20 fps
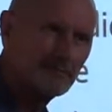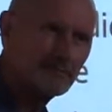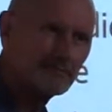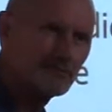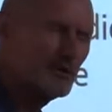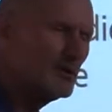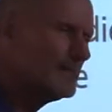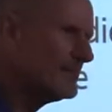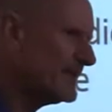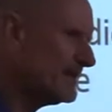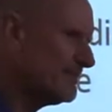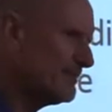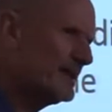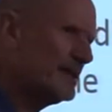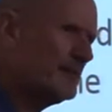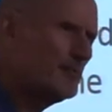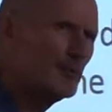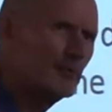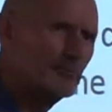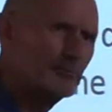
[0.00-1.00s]
too many
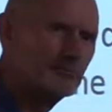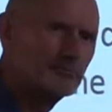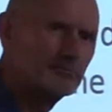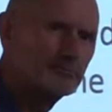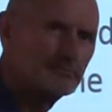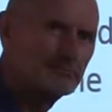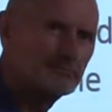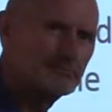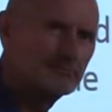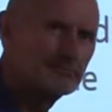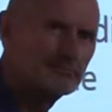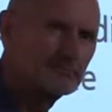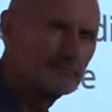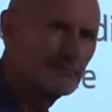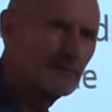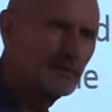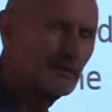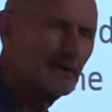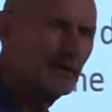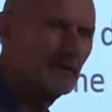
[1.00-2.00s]
people.
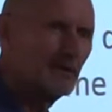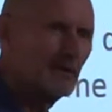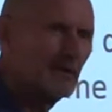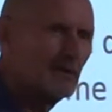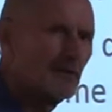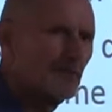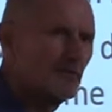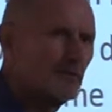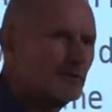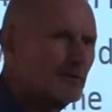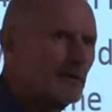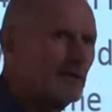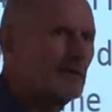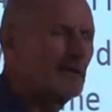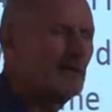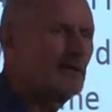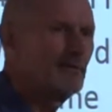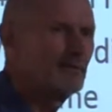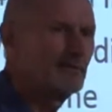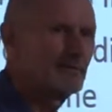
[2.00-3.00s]
Well,
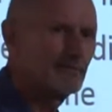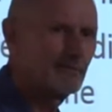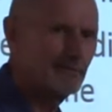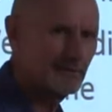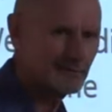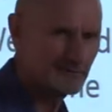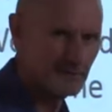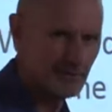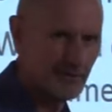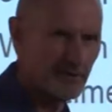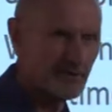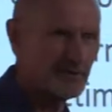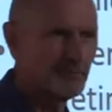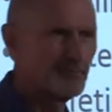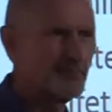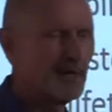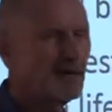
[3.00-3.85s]
yeah, there's a lot of